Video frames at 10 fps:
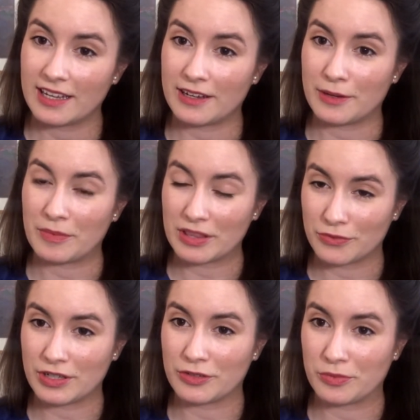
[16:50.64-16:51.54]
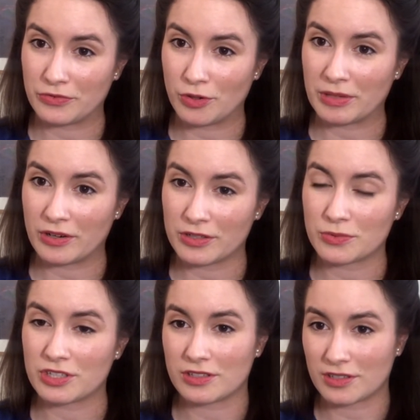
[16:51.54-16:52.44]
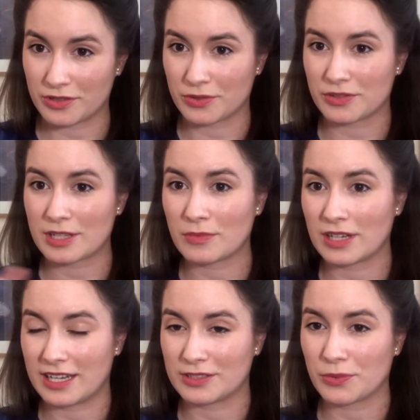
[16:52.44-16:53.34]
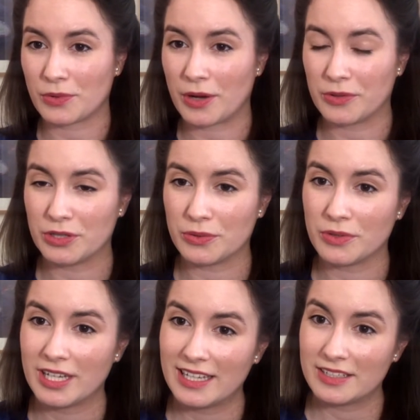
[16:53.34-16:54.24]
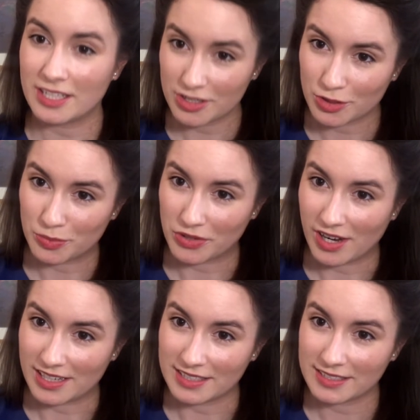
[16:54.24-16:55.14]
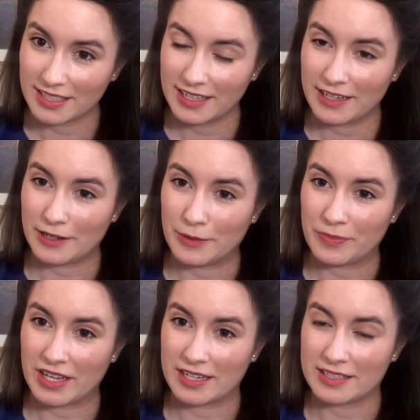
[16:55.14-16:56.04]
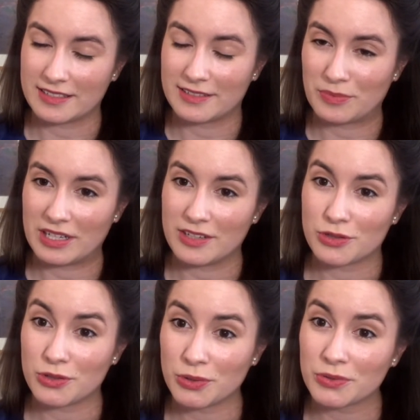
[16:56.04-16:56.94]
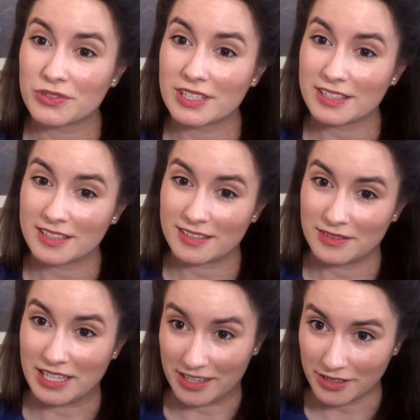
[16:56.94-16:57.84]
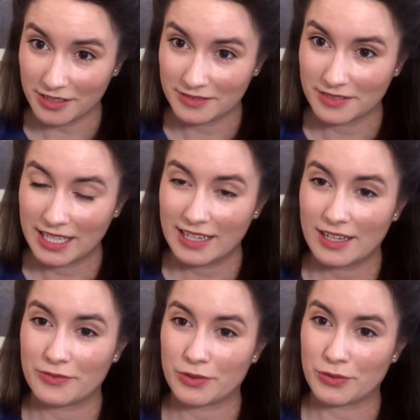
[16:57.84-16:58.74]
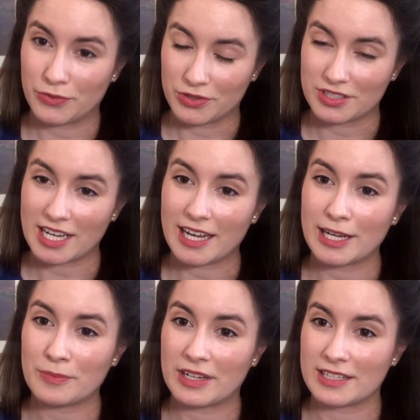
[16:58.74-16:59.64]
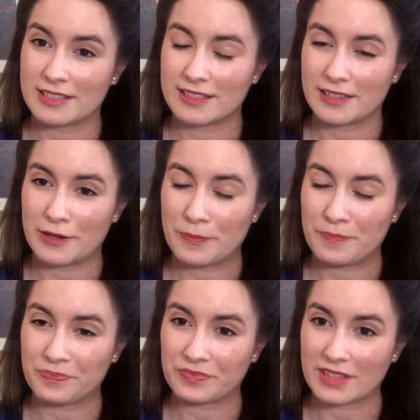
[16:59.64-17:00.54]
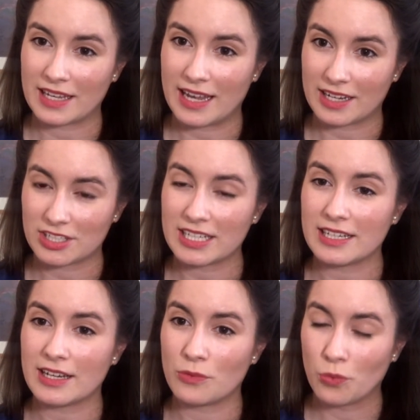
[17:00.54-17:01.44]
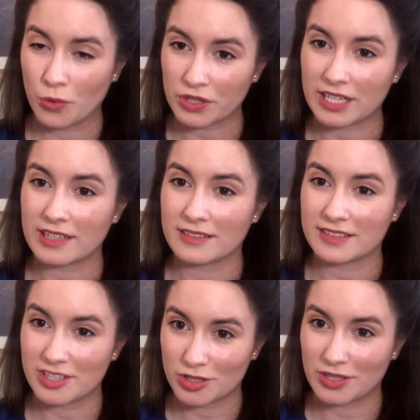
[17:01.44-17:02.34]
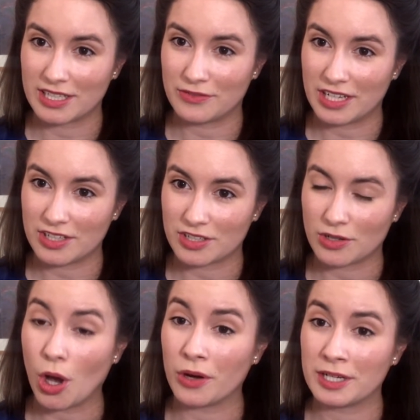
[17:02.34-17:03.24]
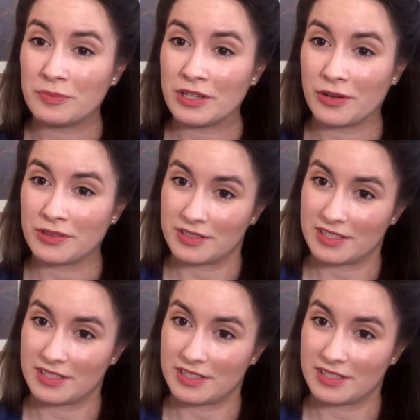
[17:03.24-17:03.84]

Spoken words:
in the field of performing arts, which is also symbolized through our new digital prize that has been introduced this year for the first time, and it's actually awarding digital innovation on and beyond the